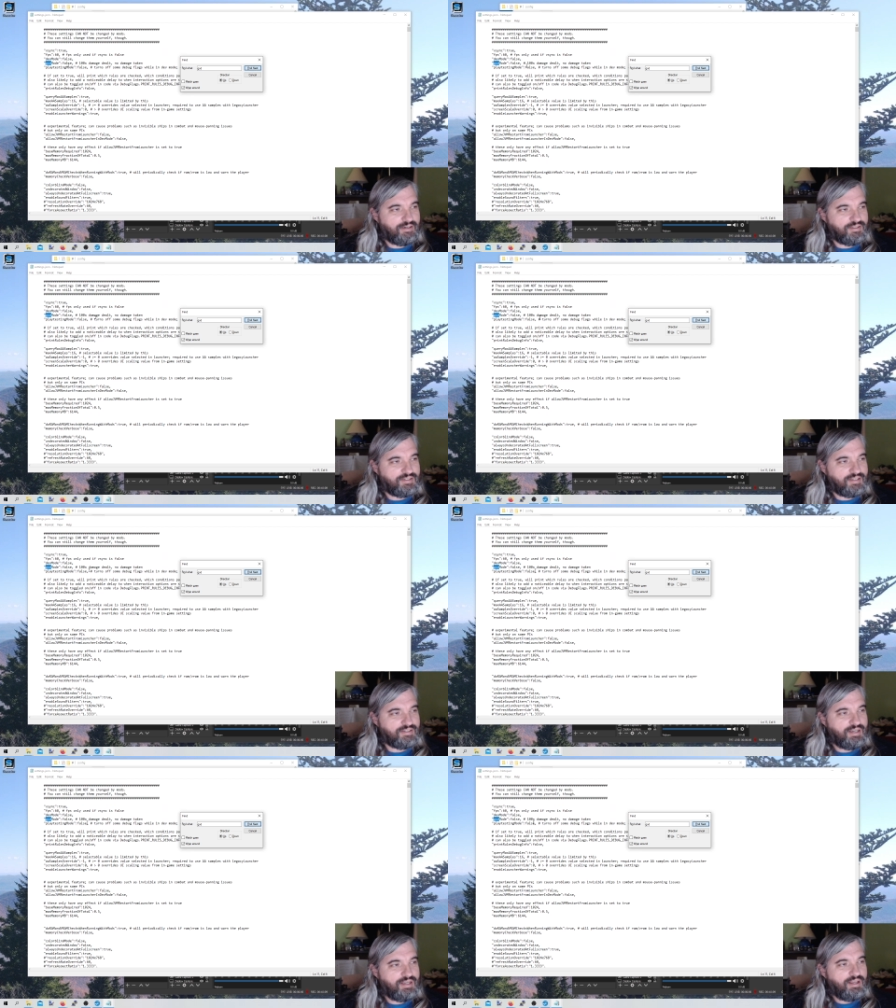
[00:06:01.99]
This is
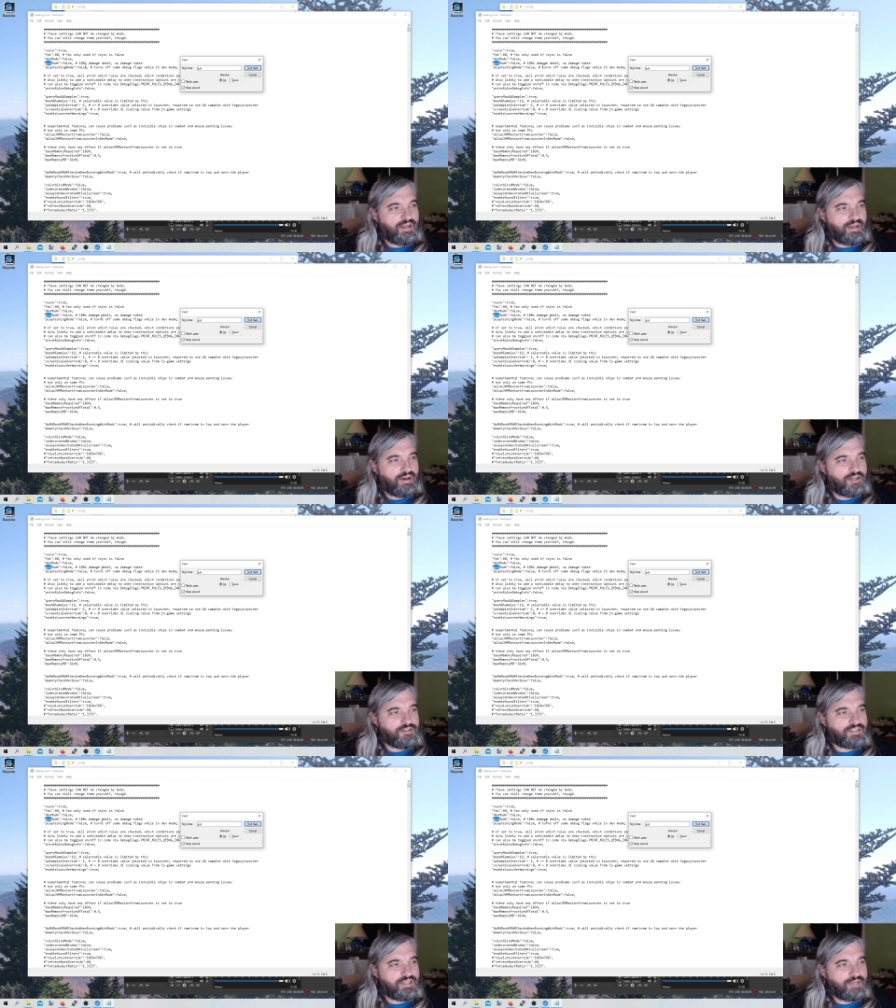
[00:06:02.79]
one
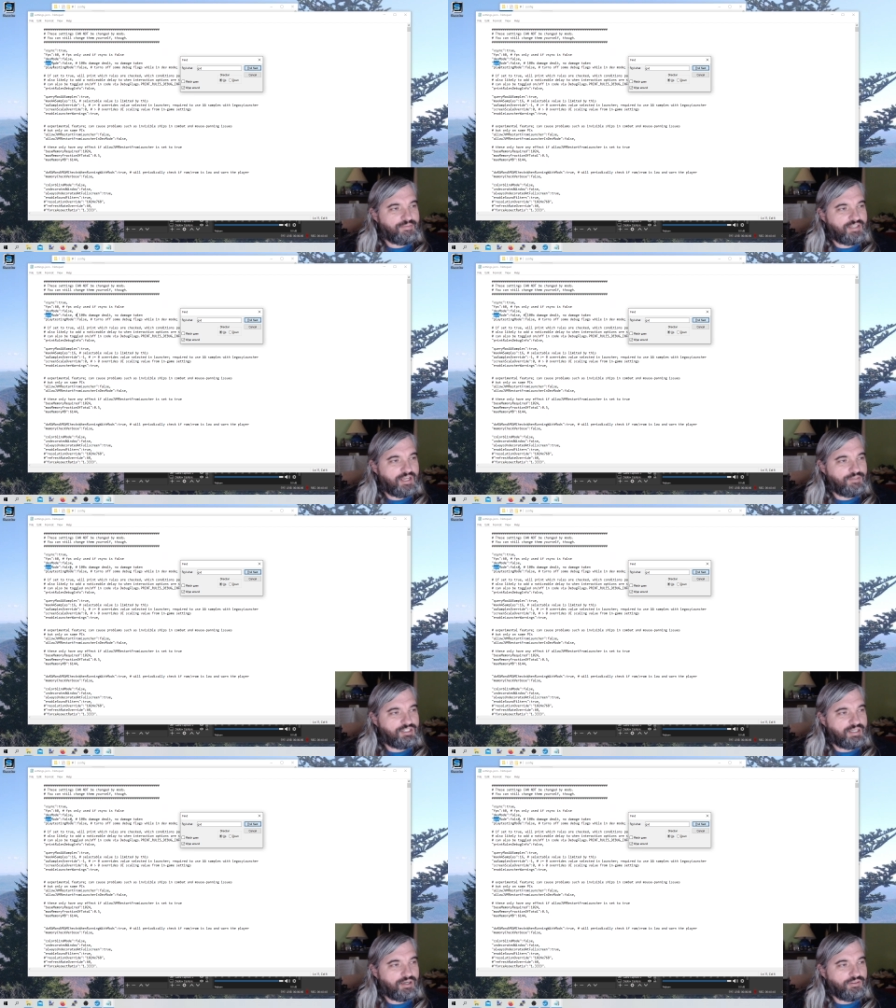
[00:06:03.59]
hundred times damage
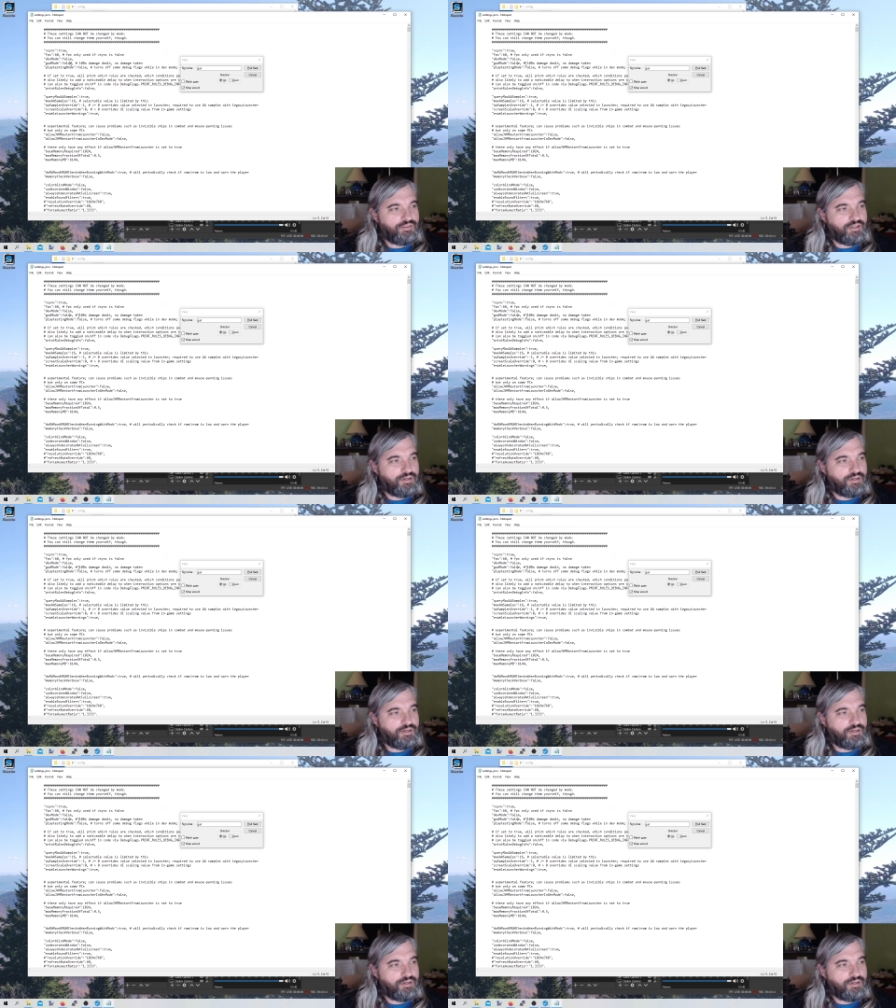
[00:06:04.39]
dealt, no